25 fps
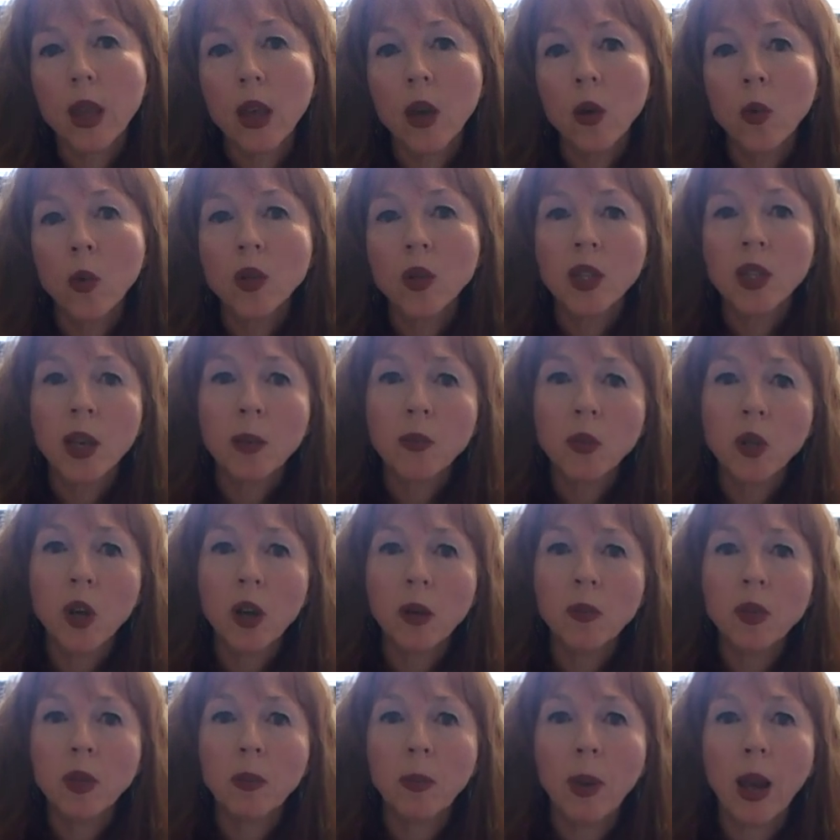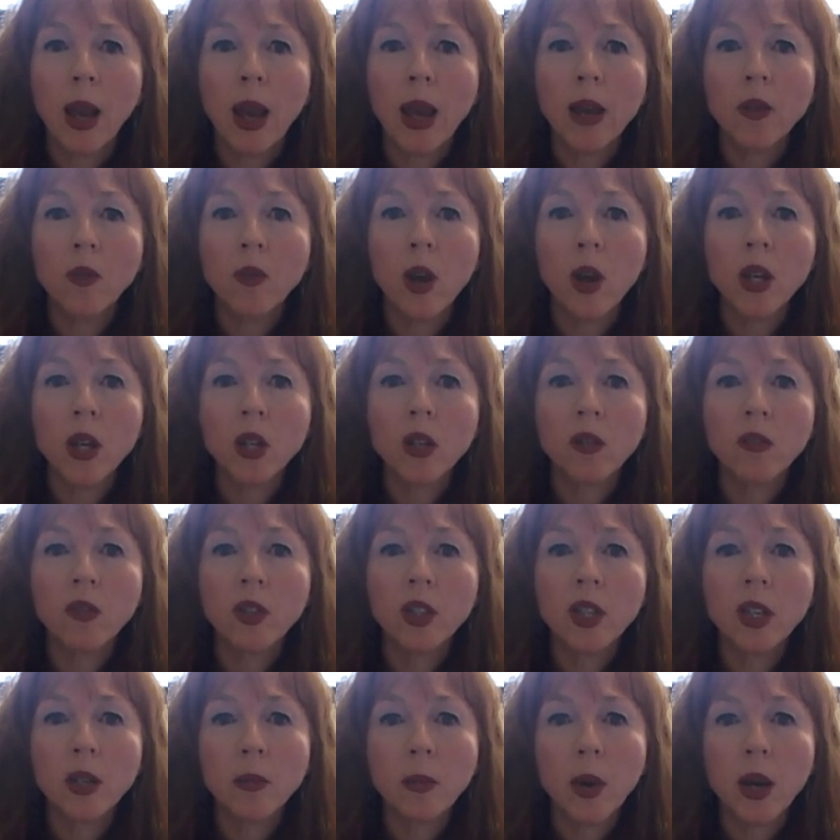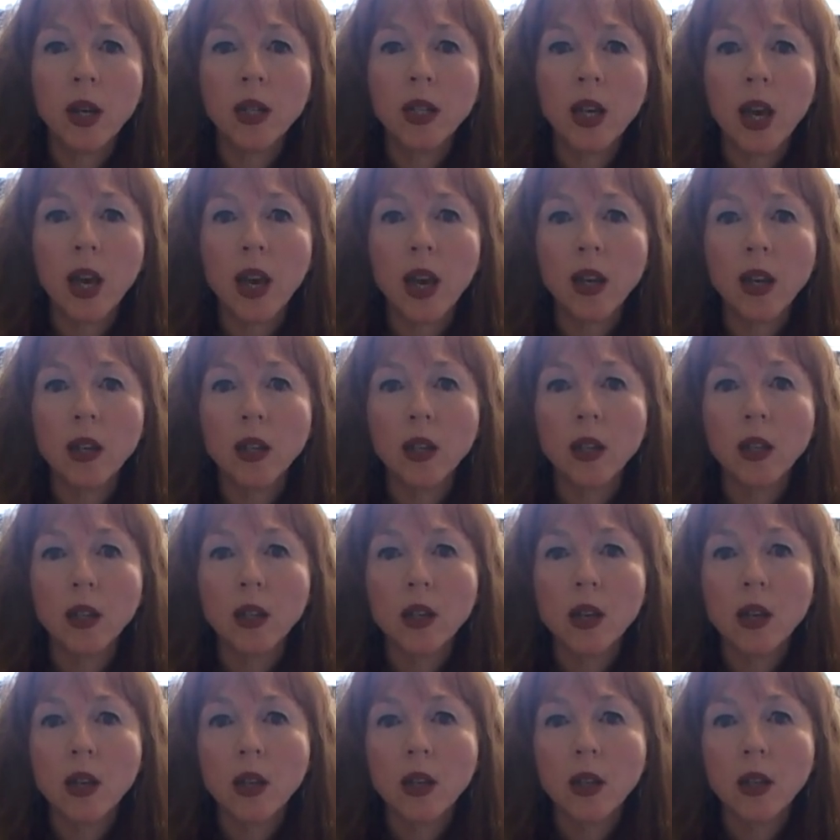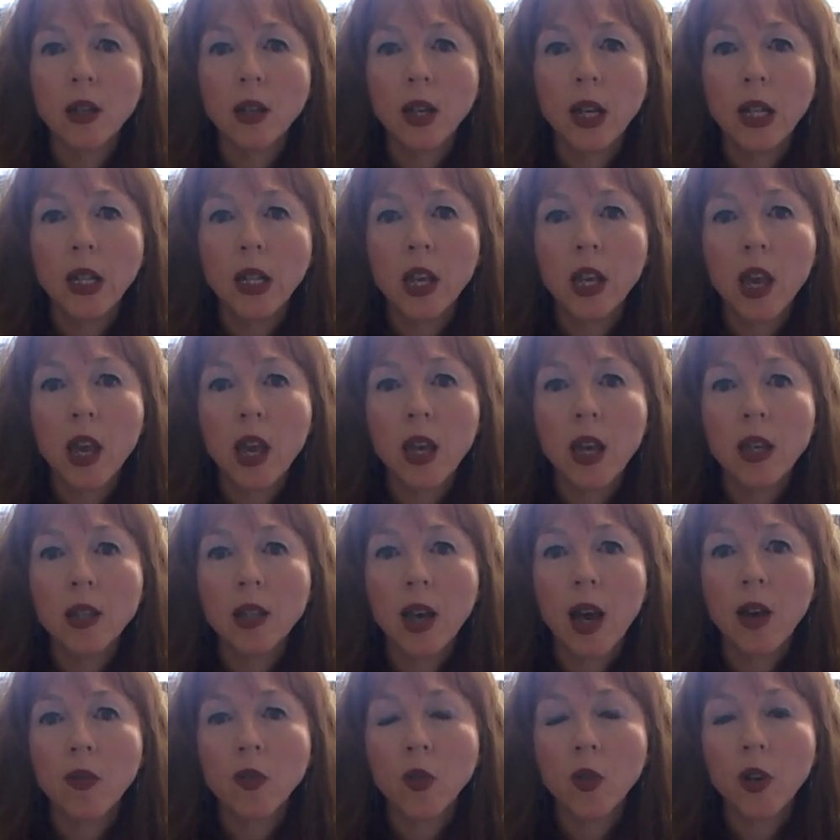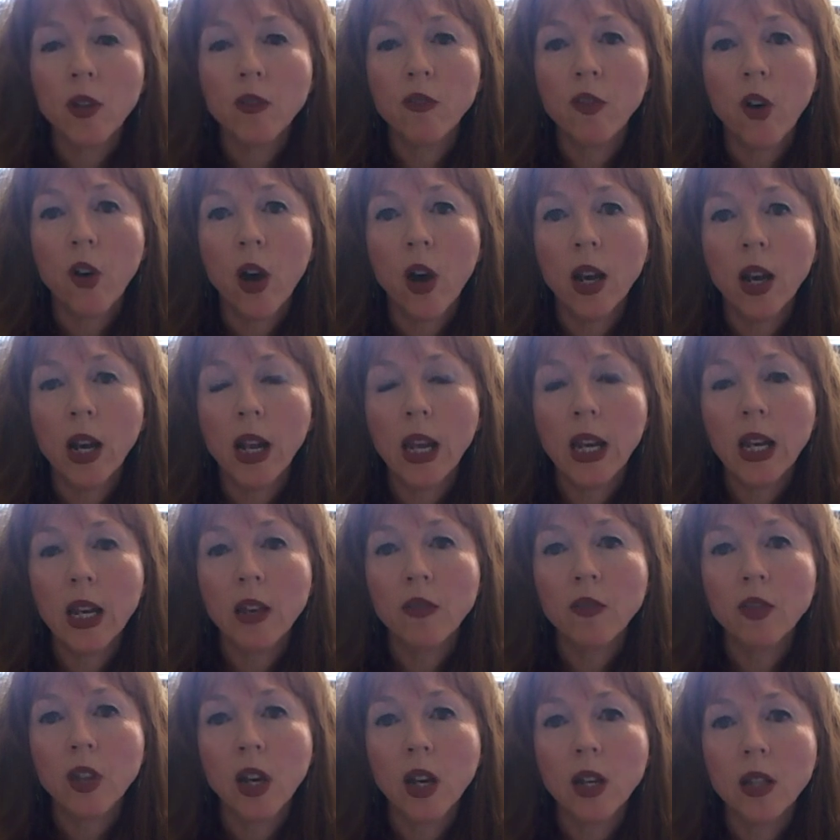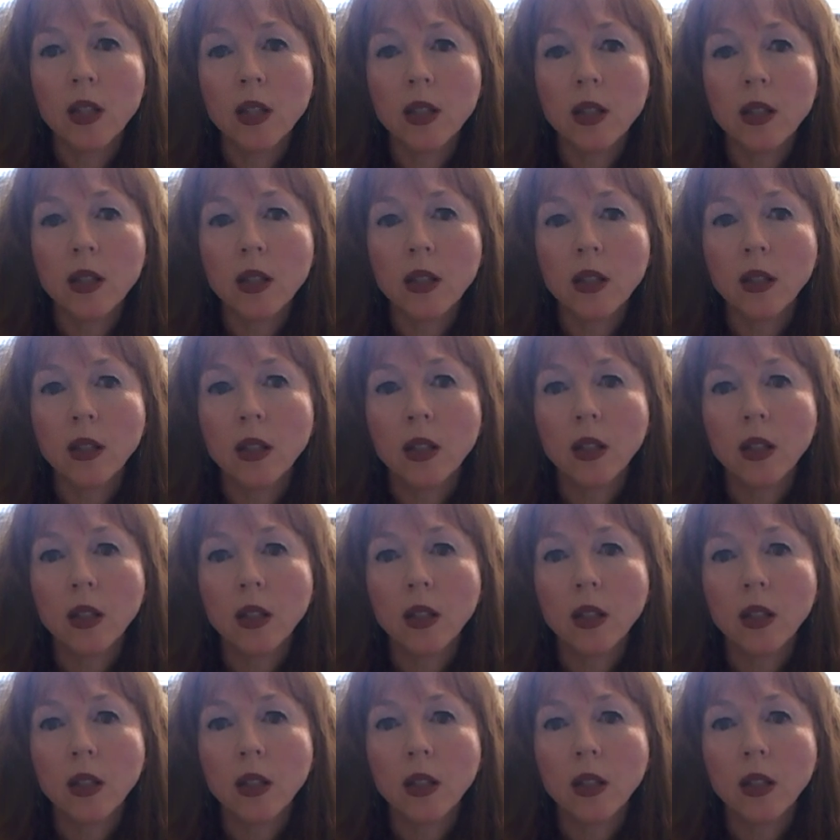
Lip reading: It was sometimes a plane ride to visit my dad in the years after he finally left us.